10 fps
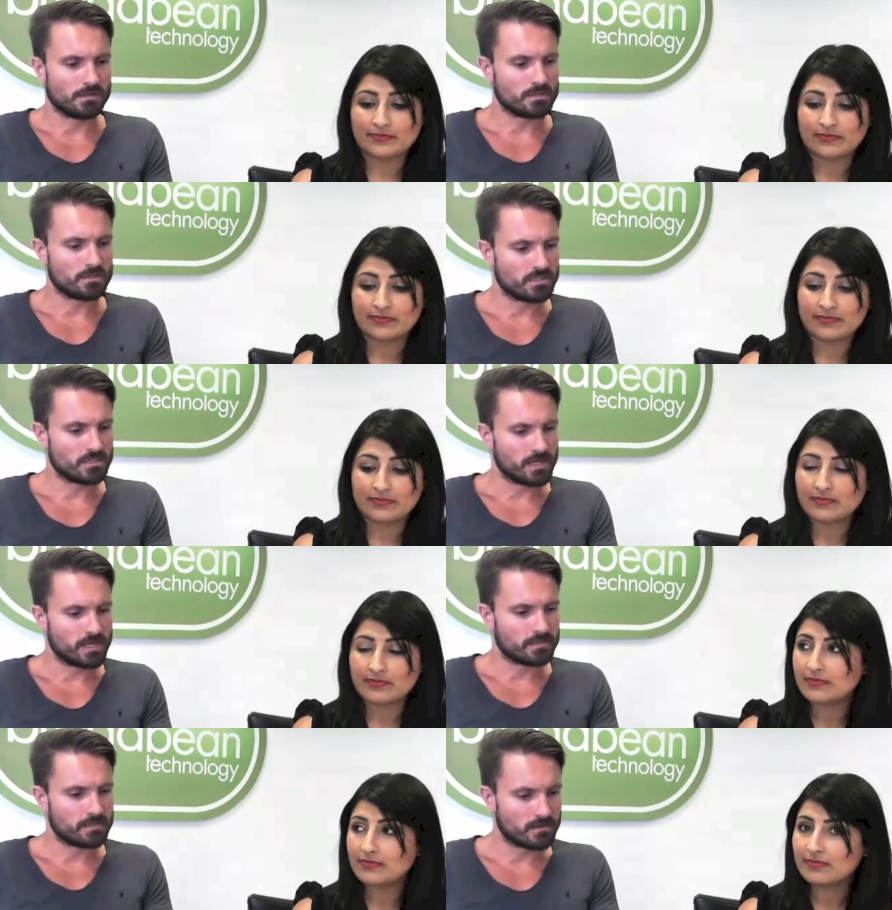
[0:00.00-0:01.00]
Speaker 1: Essentially, we
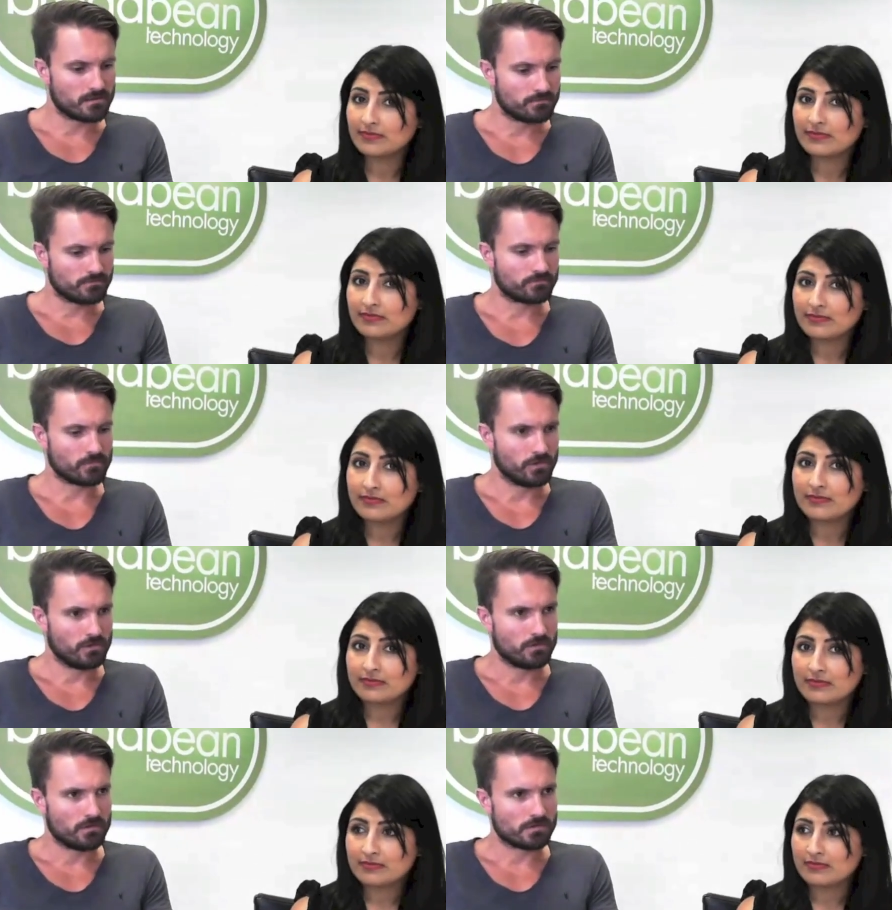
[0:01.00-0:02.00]
had um
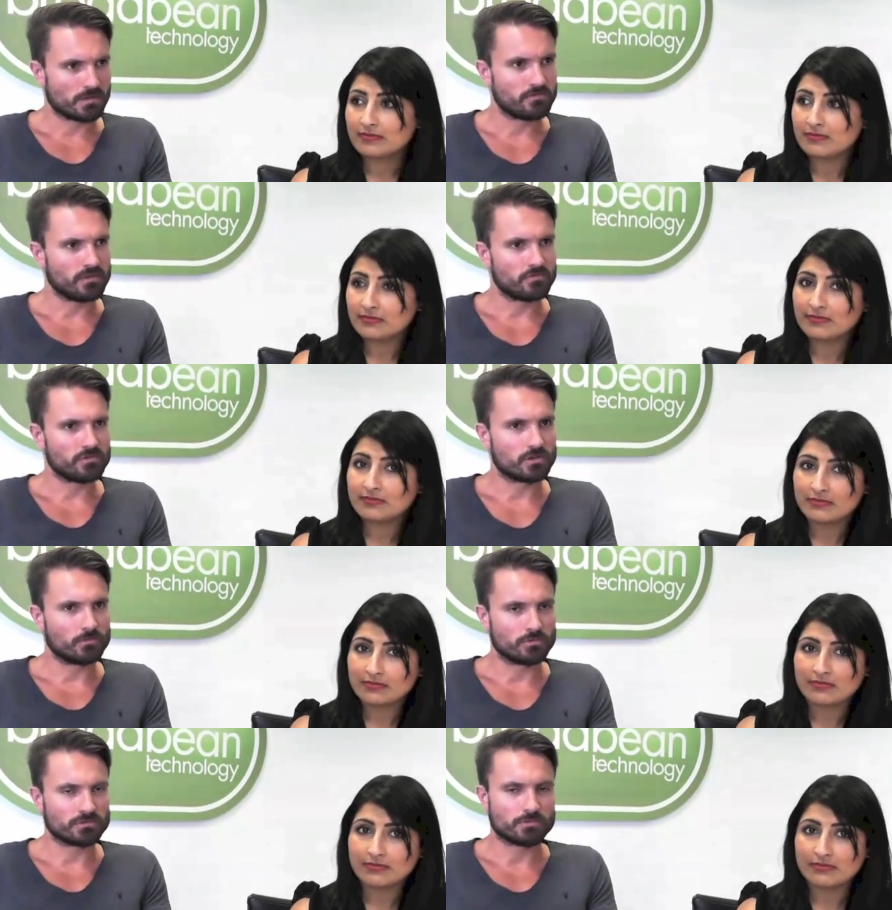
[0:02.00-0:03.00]
seven different
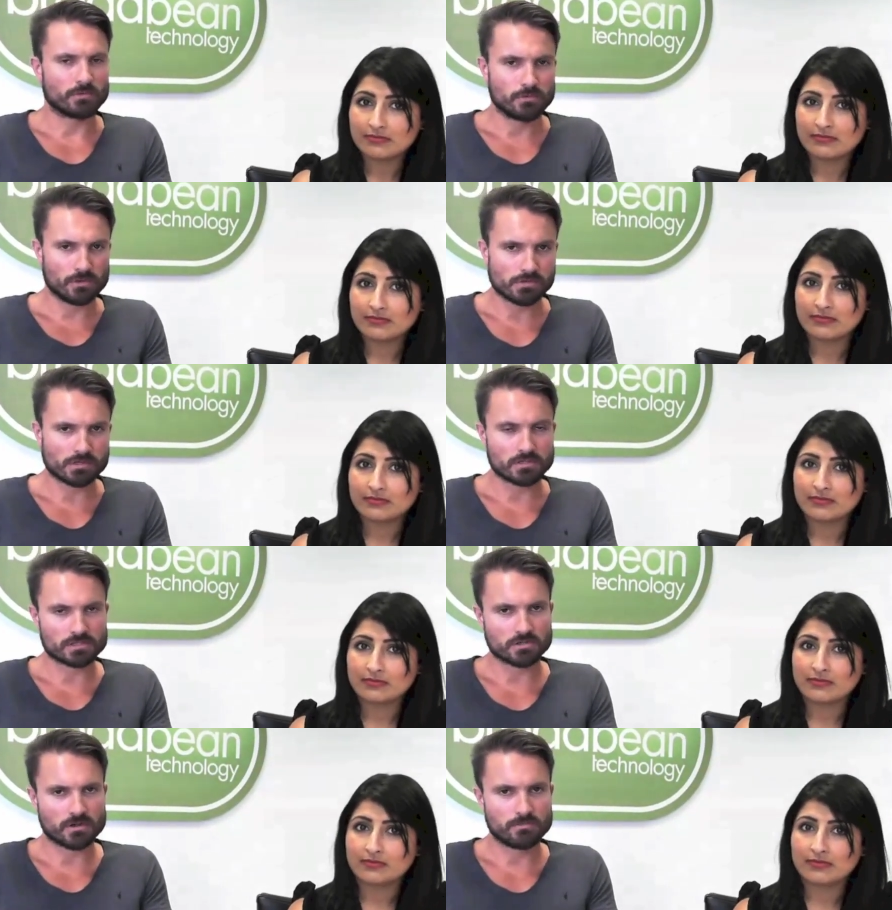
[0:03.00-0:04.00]
job boards that we were using at
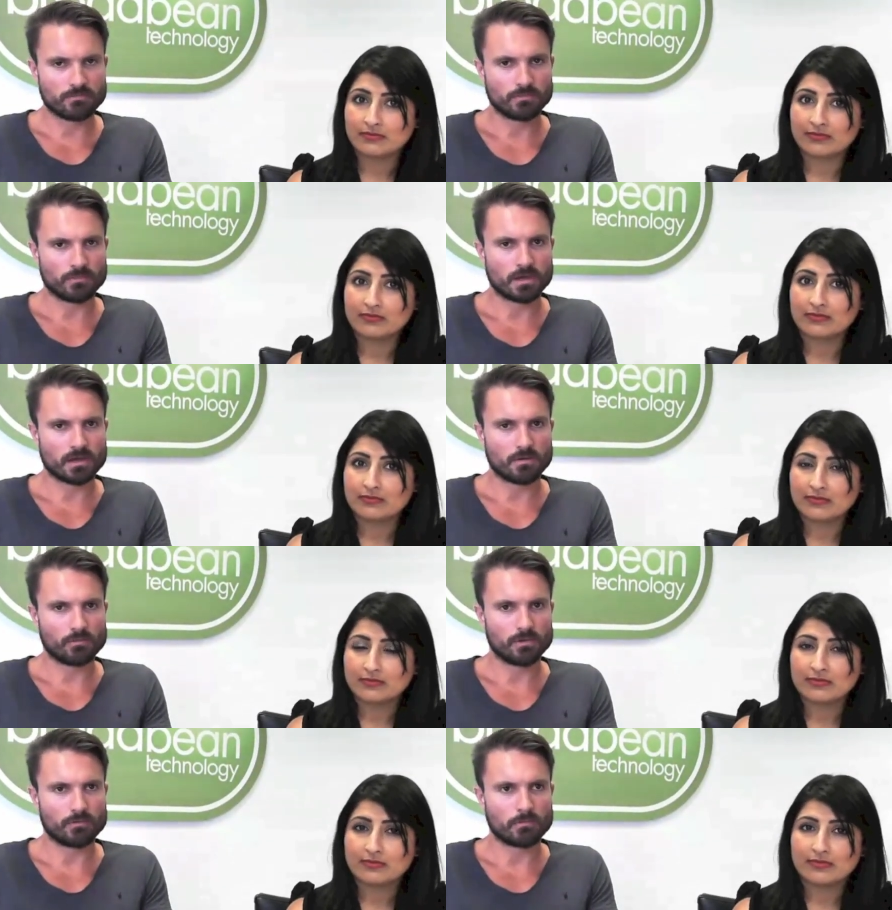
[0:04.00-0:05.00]
the time.
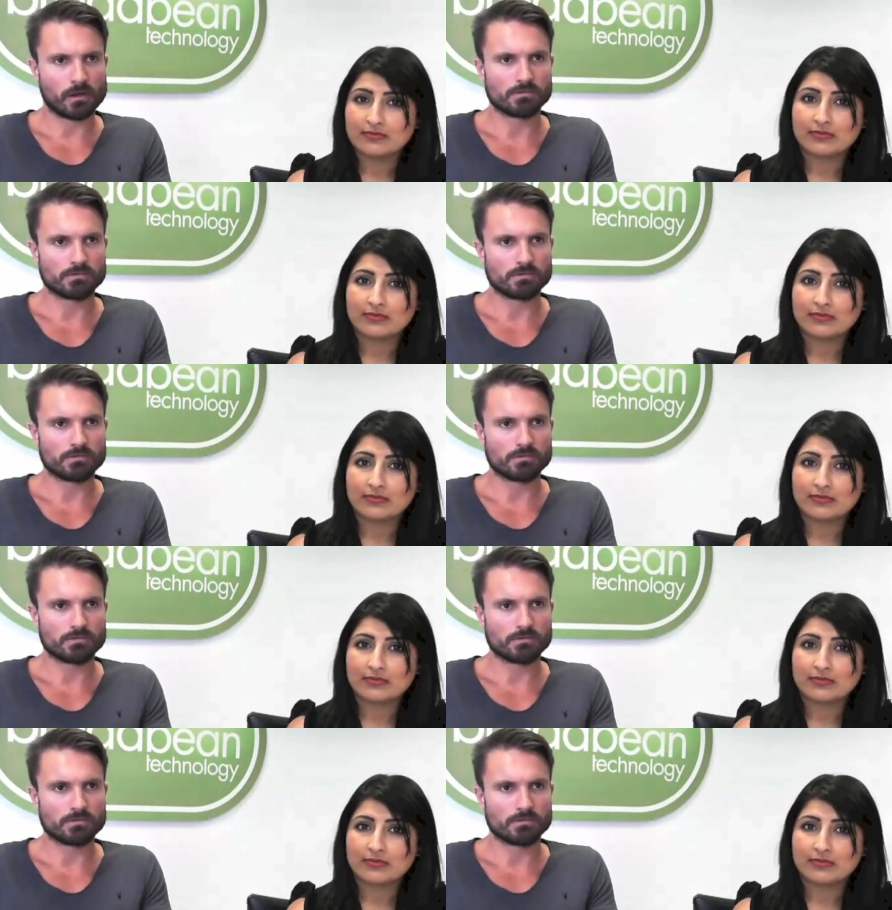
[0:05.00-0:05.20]
Uh, we were